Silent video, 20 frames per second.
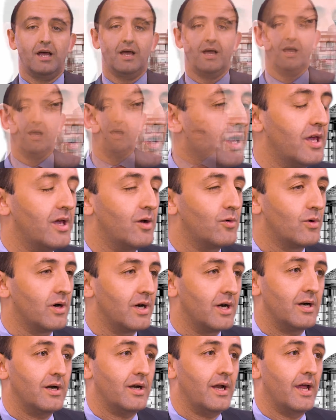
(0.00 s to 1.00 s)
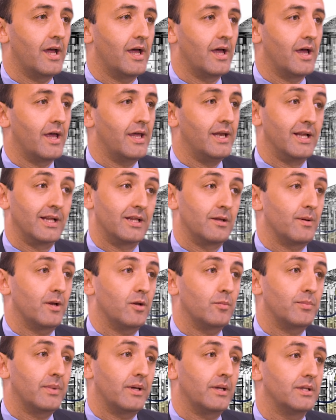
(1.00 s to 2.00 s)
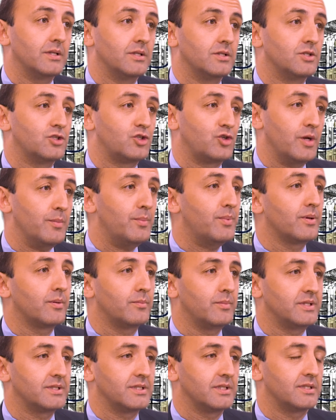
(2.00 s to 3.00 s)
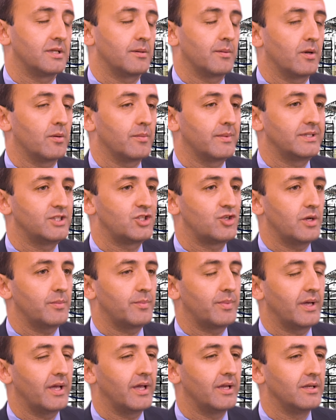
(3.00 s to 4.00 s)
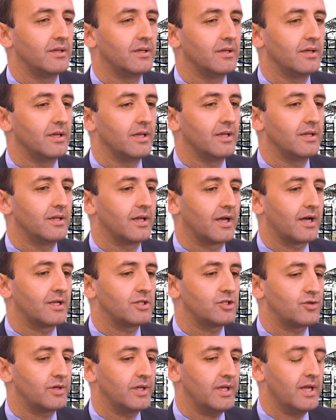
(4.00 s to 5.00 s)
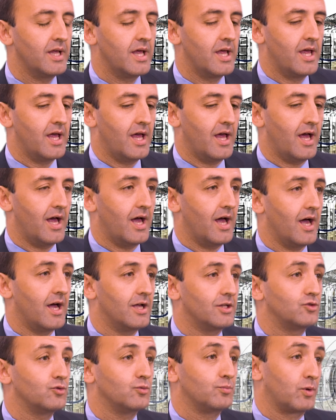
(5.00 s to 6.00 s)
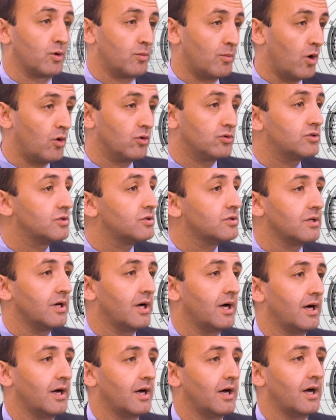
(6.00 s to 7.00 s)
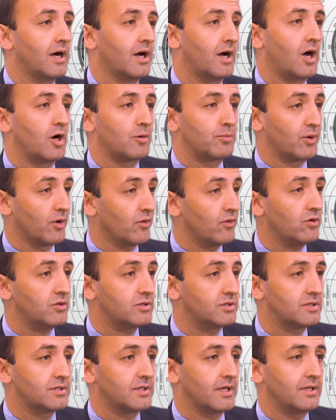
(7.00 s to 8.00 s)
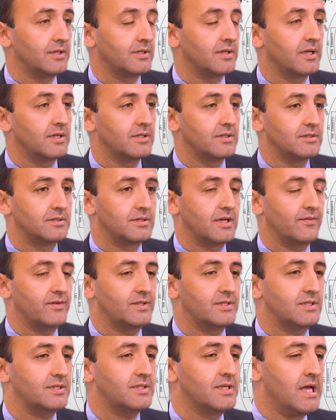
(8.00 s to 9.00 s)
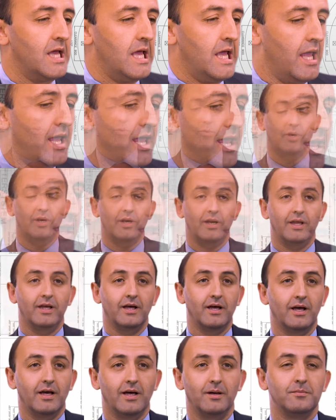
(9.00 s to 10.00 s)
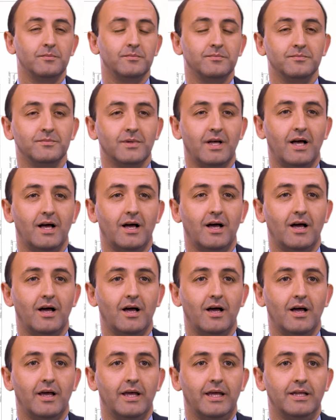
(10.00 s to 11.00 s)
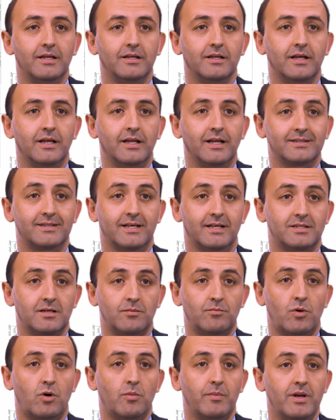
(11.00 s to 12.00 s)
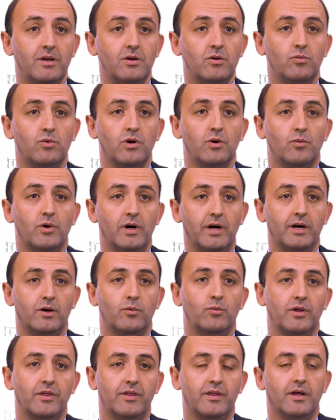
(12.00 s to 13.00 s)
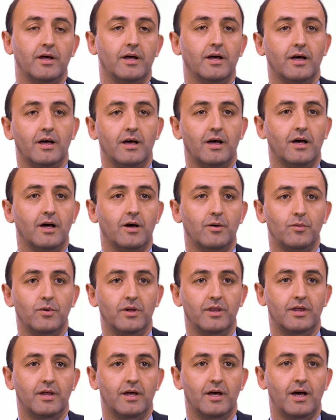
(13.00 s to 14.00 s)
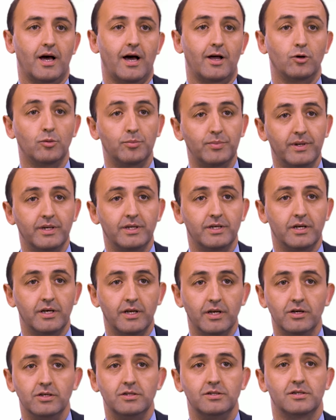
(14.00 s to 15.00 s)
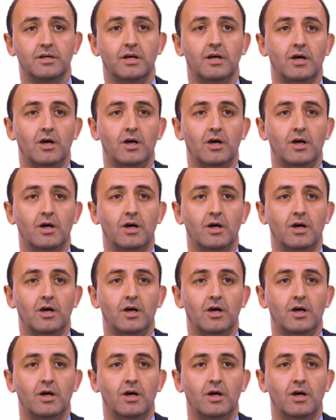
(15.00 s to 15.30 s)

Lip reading: We were in a business development trip in the country to promote our products and services. We were in a certain moment, we were with Arup engineers